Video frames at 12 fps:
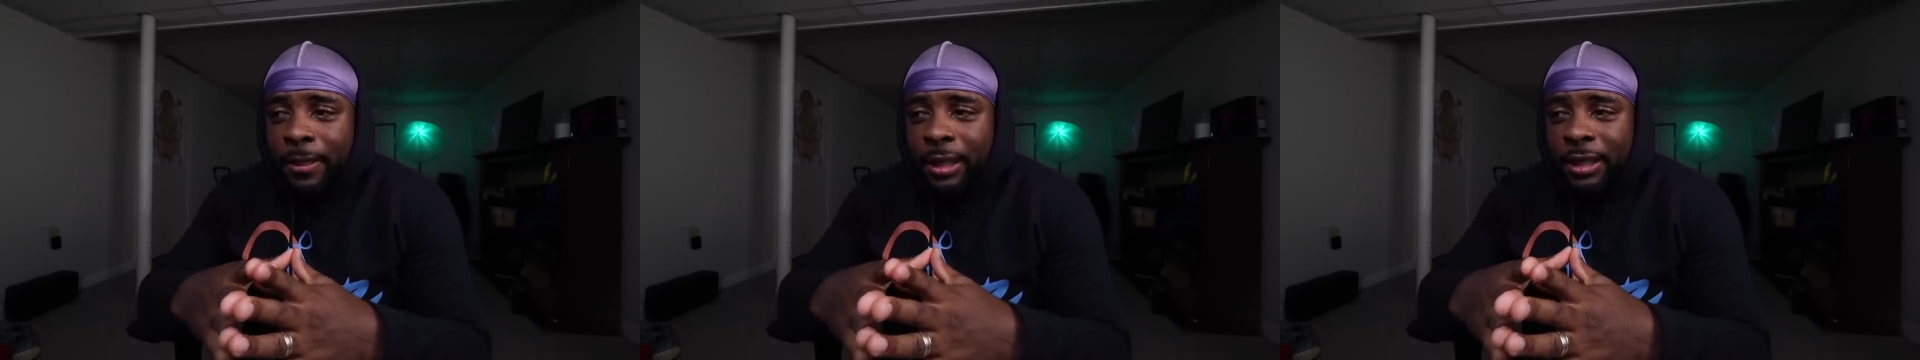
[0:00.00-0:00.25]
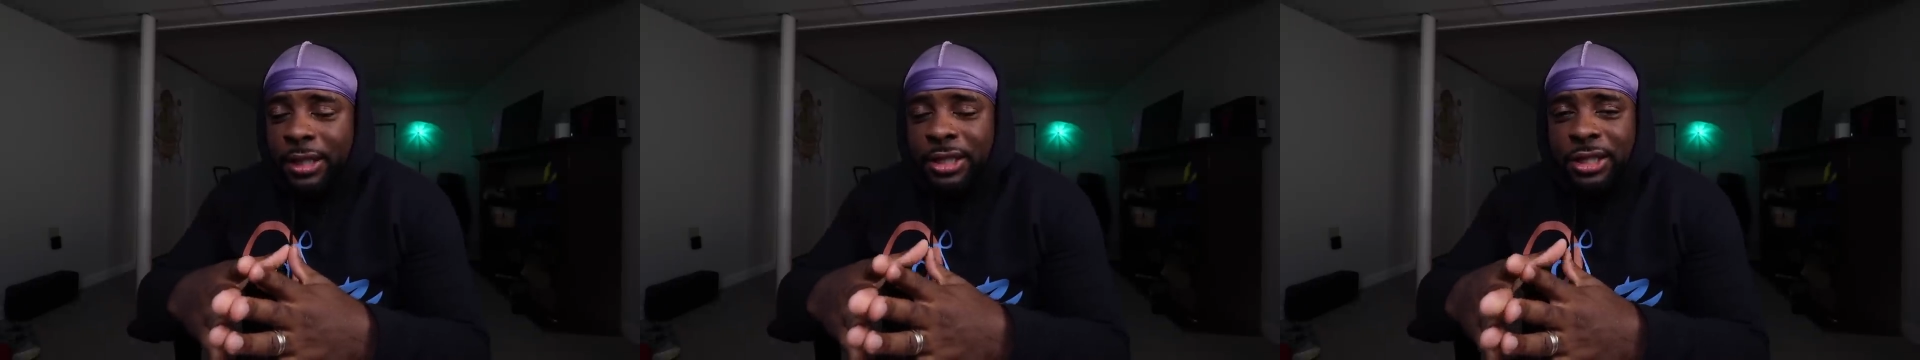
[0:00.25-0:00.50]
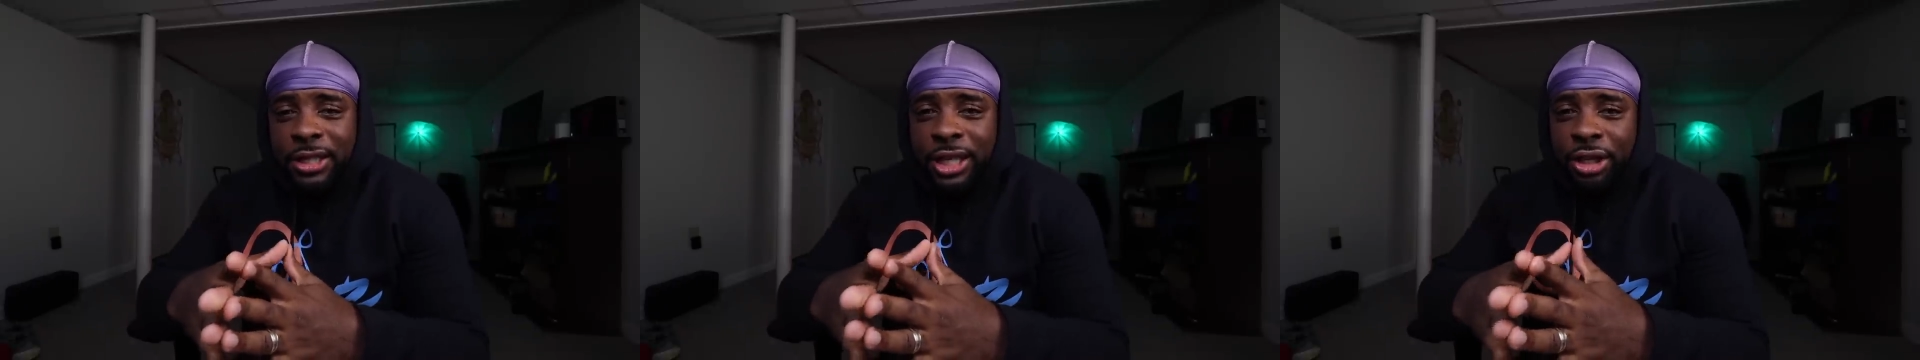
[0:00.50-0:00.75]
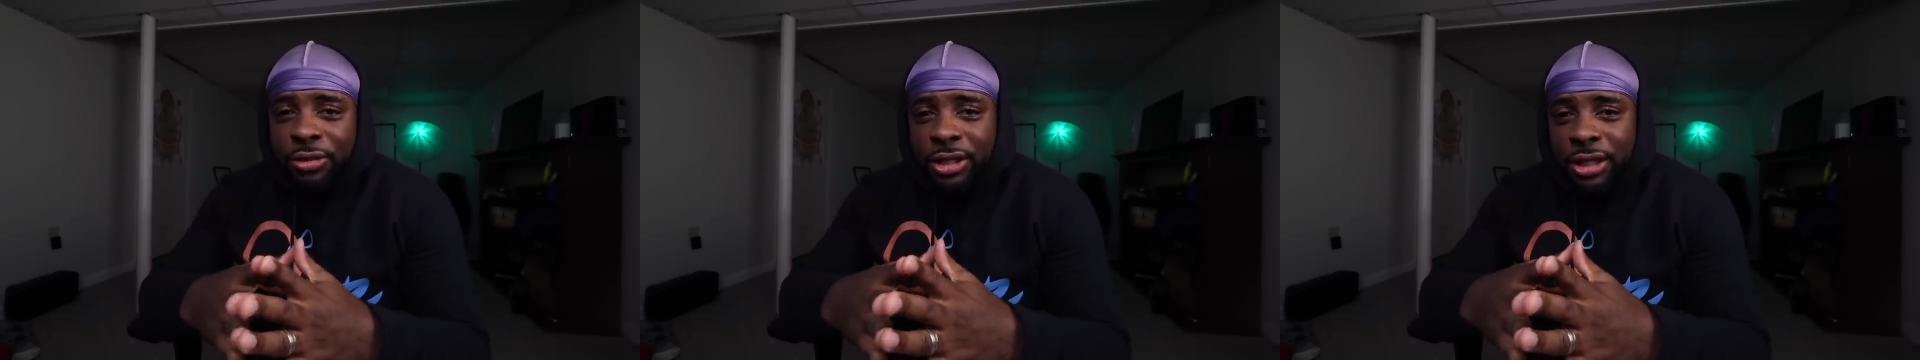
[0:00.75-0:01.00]
and then she
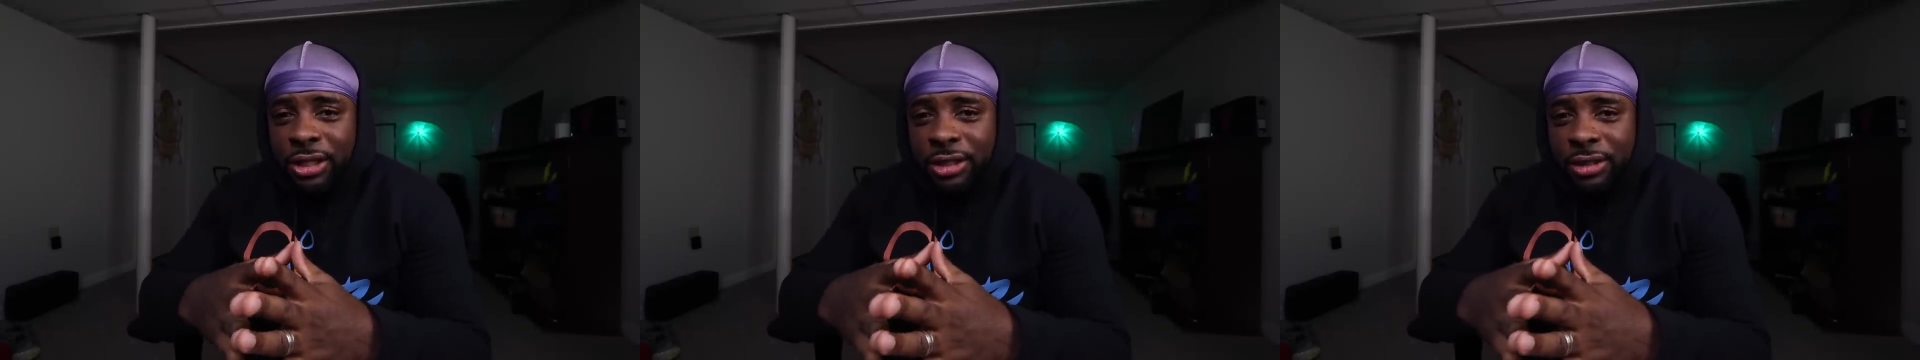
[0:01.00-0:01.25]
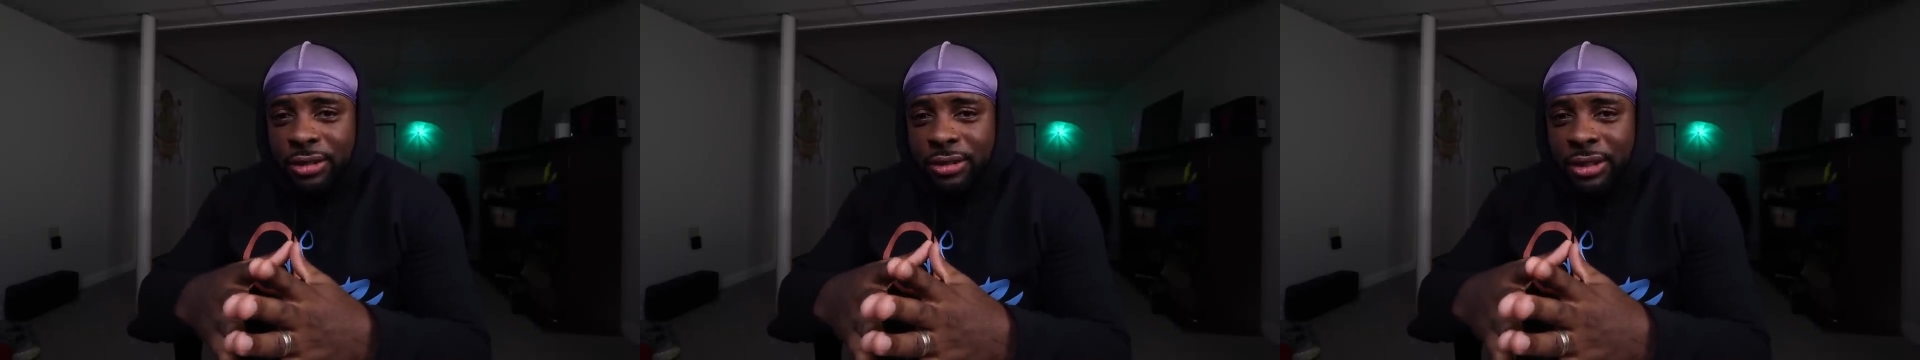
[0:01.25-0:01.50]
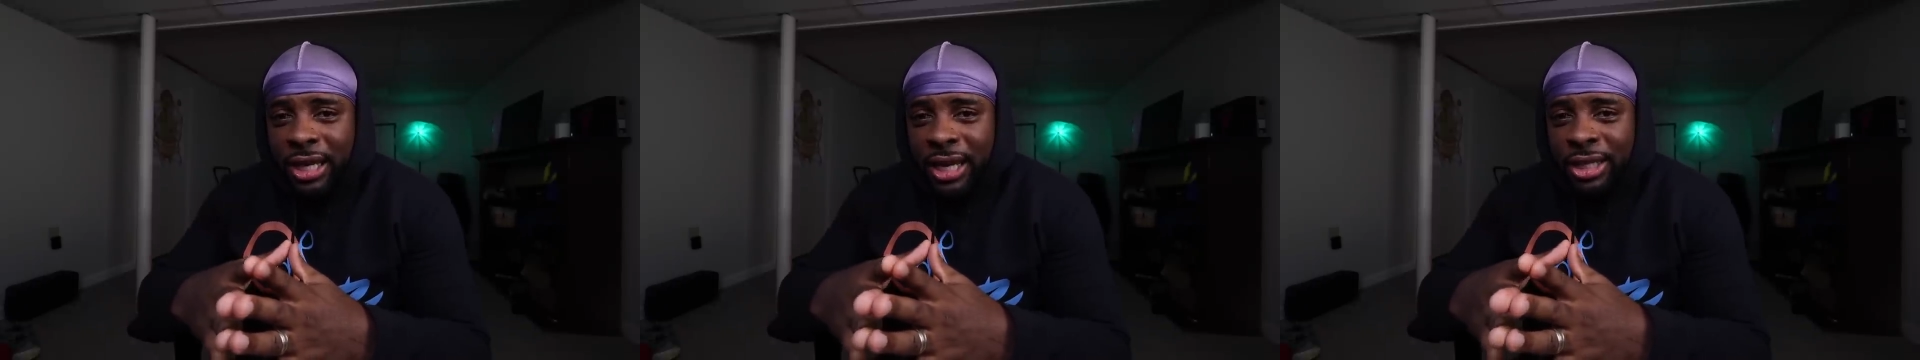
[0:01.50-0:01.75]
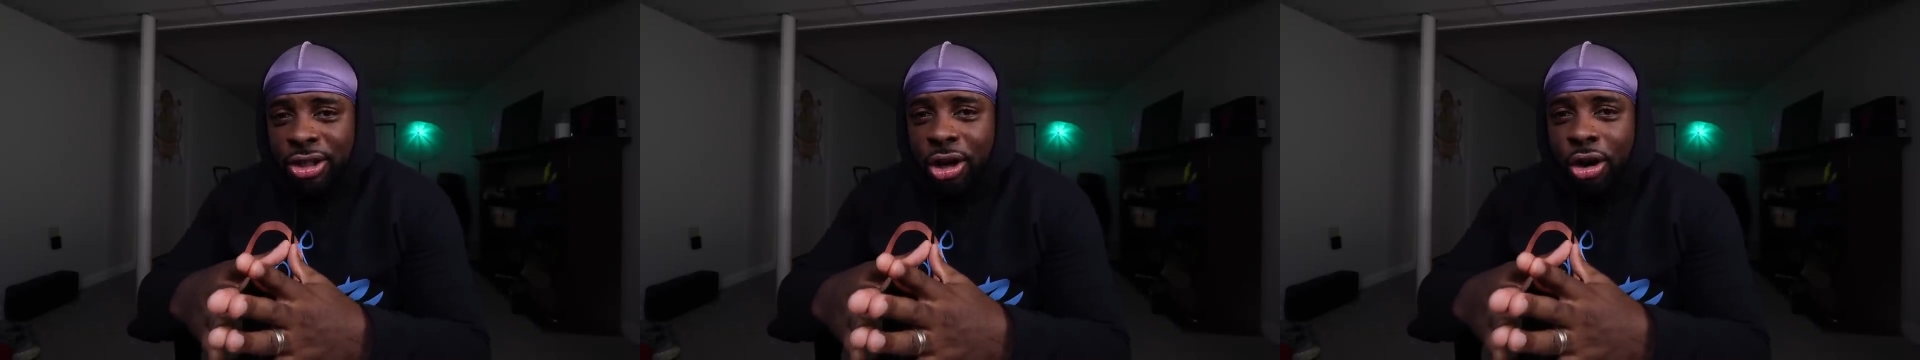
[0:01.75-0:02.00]
take you to the
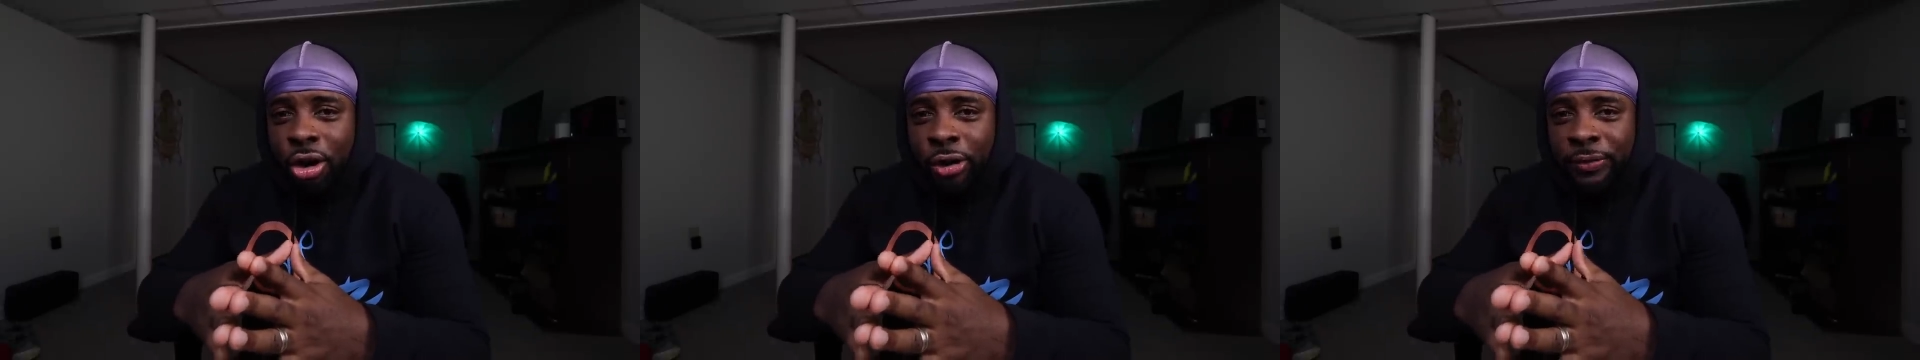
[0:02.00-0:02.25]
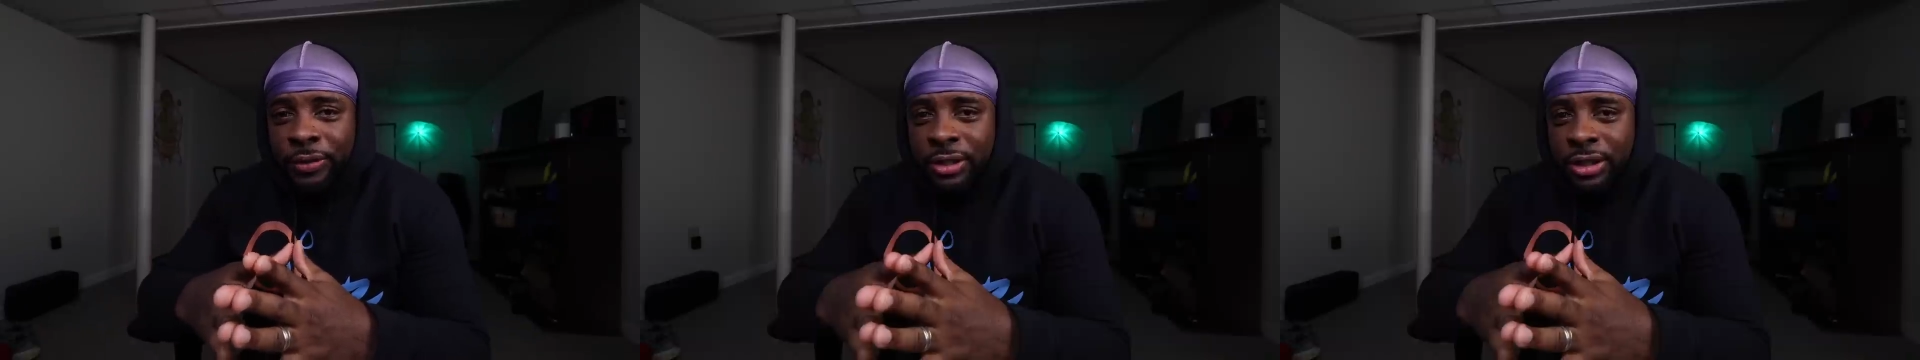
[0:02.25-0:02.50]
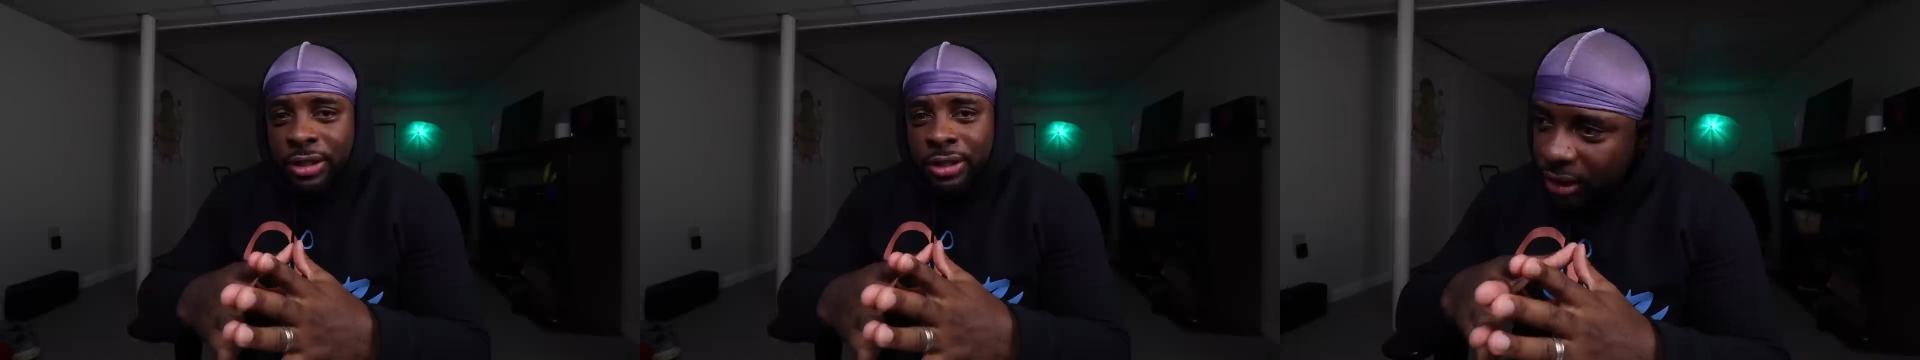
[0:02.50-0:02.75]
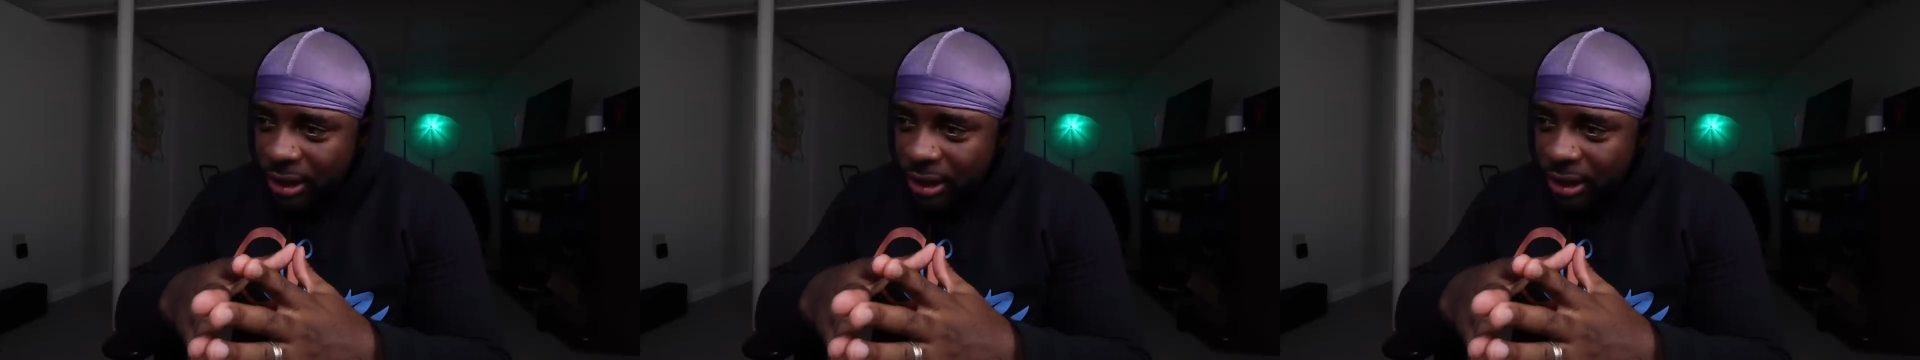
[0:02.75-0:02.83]
the HR office